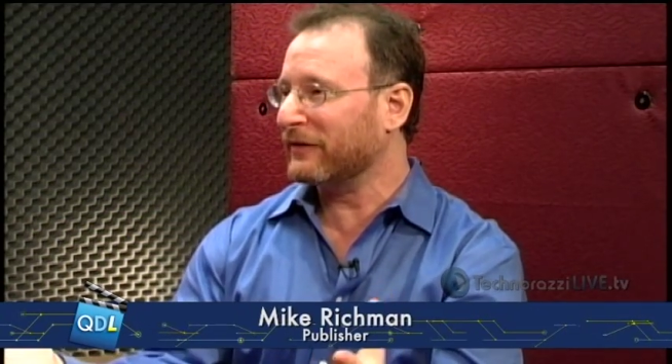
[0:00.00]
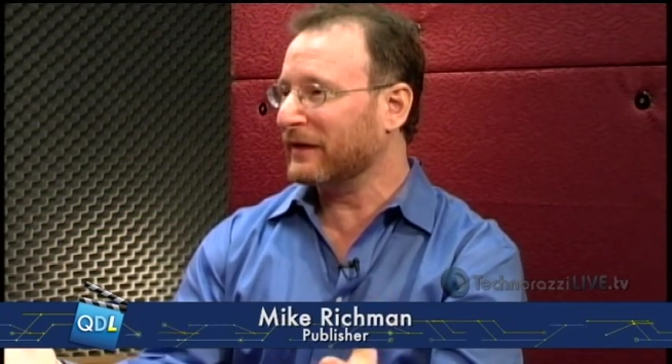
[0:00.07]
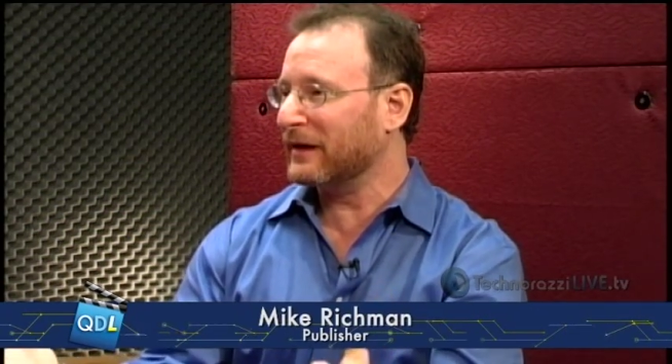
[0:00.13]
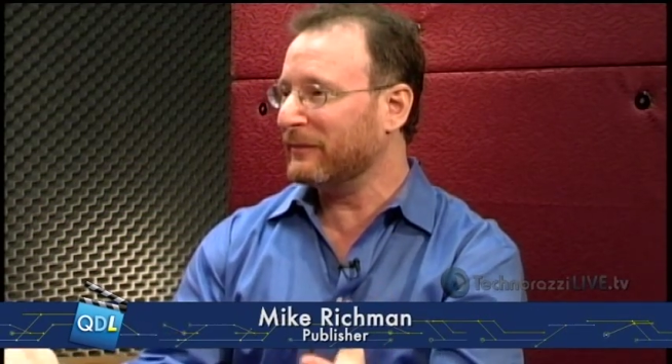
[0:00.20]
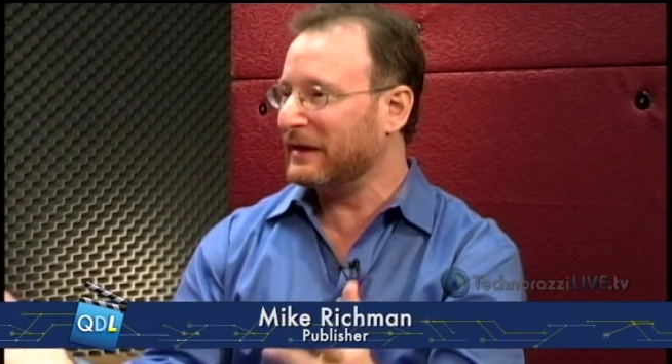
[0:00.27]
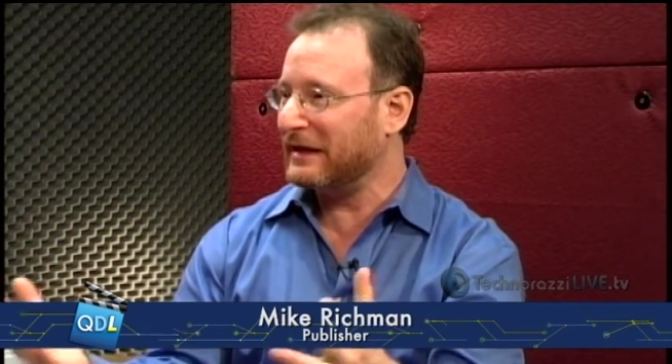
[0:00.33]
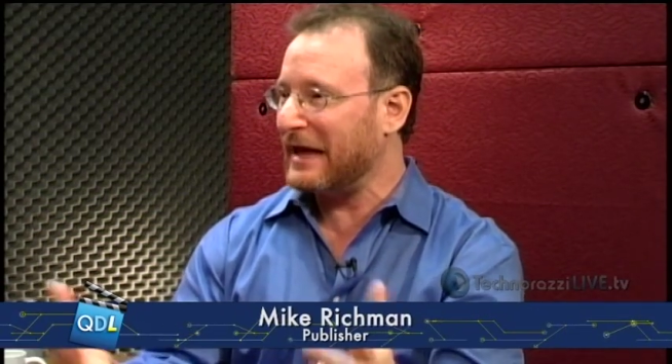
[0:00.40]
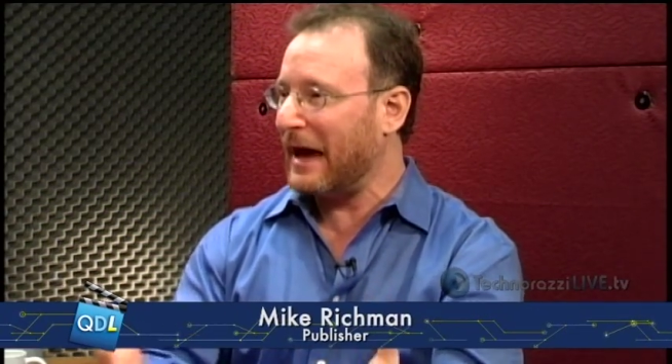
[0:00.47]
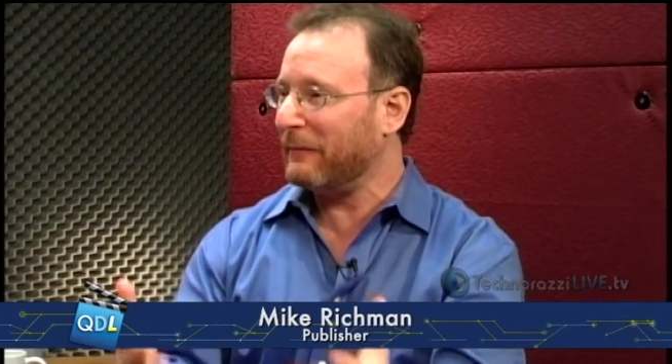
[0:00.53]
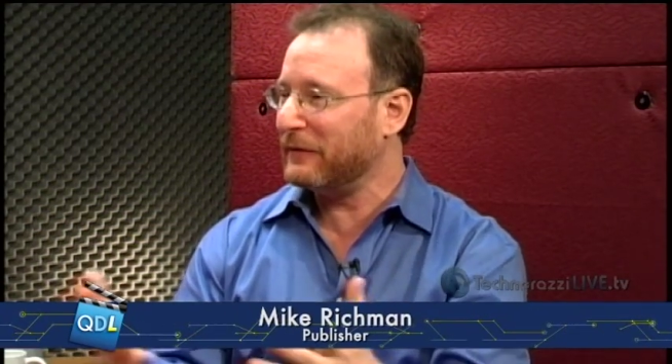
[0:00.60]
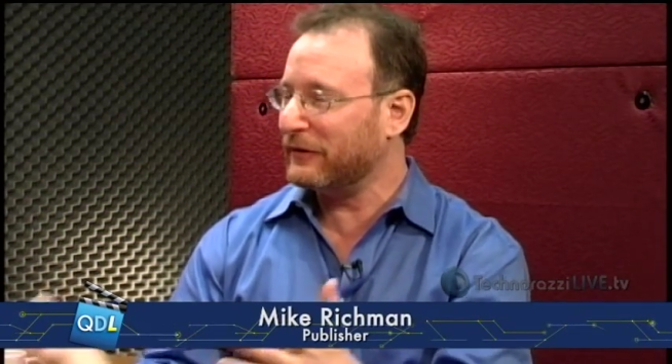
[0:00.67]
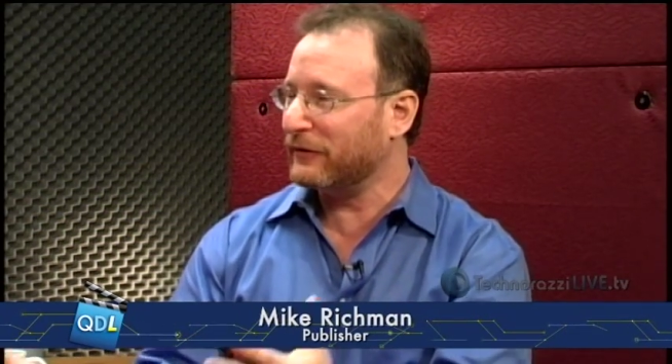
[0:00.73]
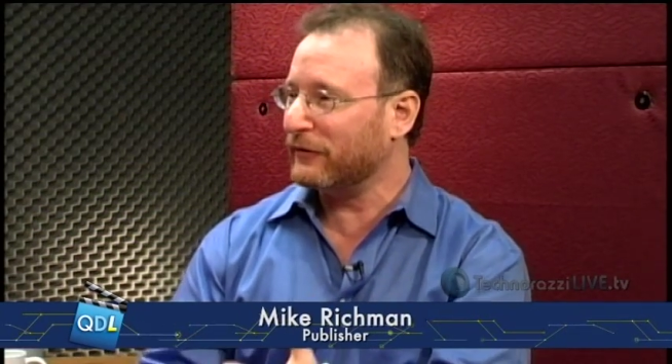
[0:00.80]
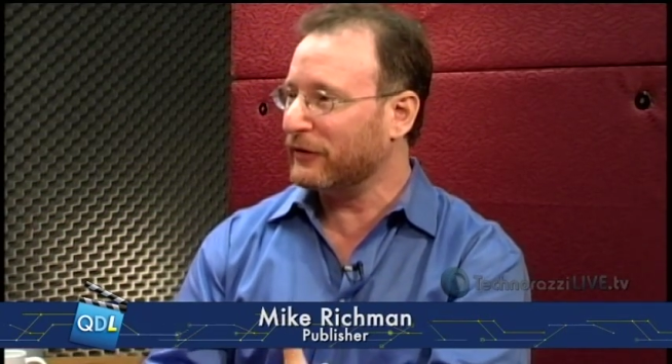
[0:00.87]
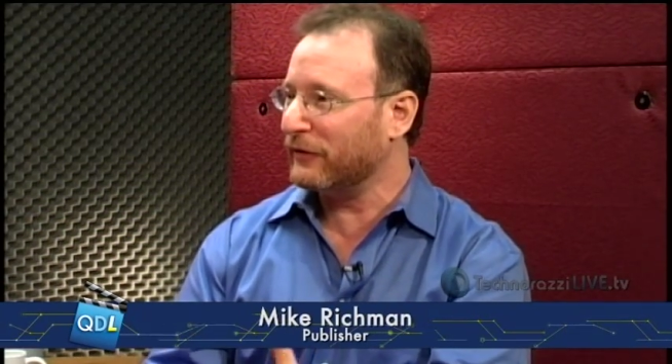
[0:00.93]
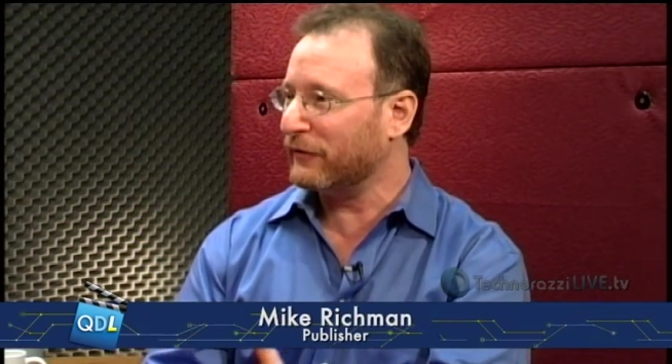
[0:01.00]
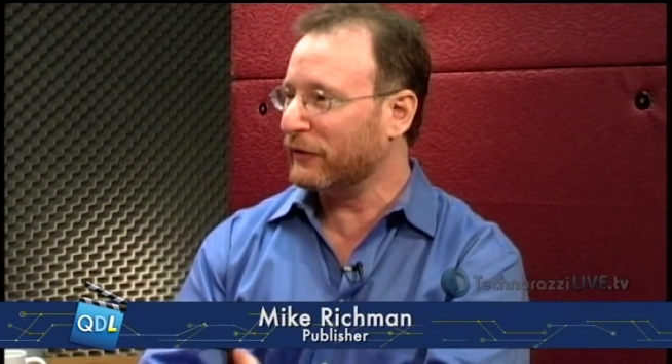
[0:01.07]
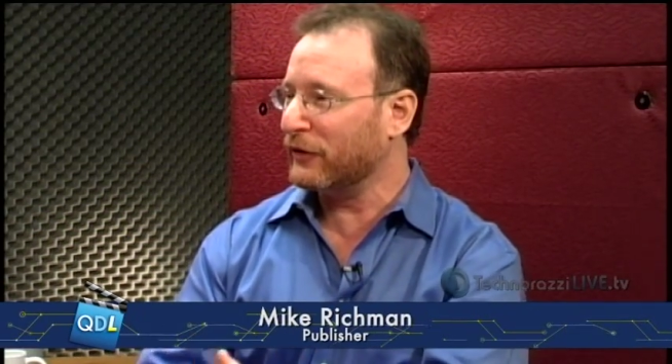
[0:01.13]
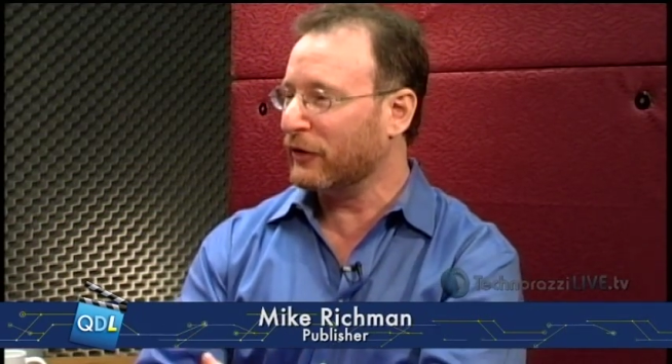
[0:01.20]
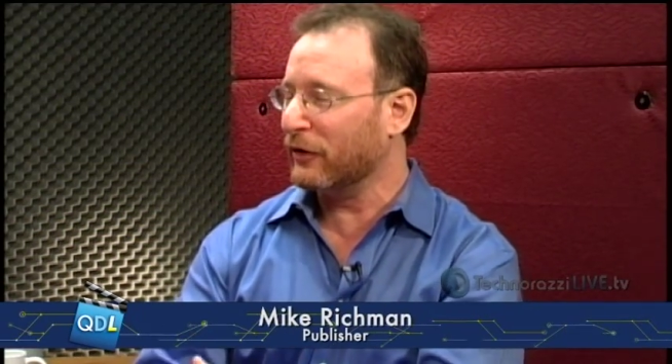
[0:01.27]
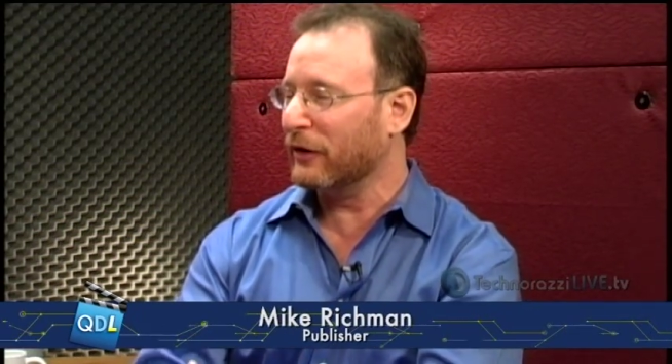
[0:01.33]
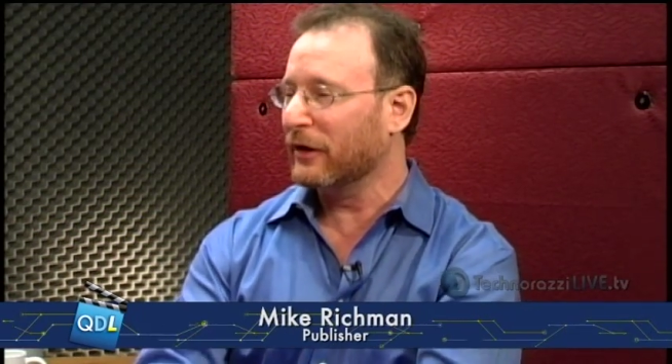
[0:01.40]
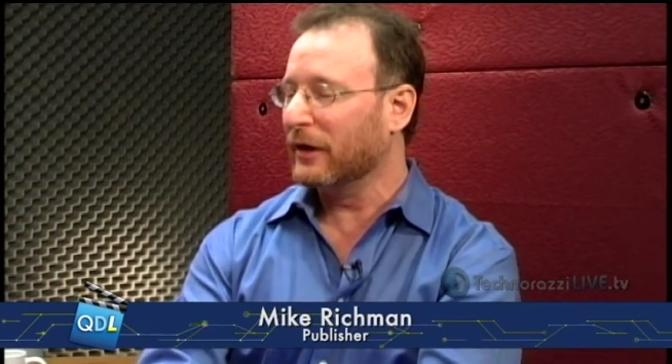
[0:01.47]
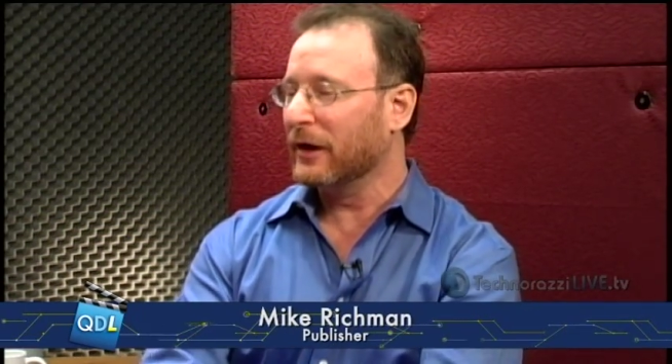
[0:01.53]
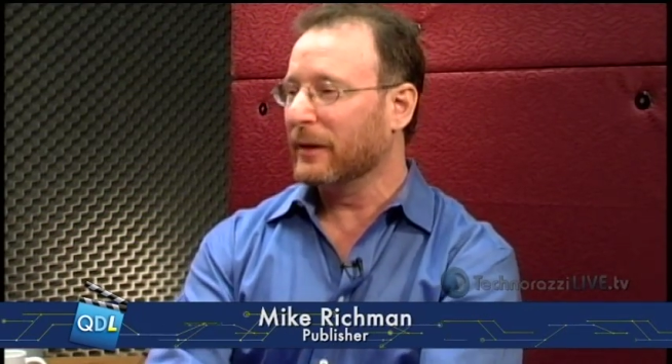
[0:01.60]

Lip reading: and can be adapted for your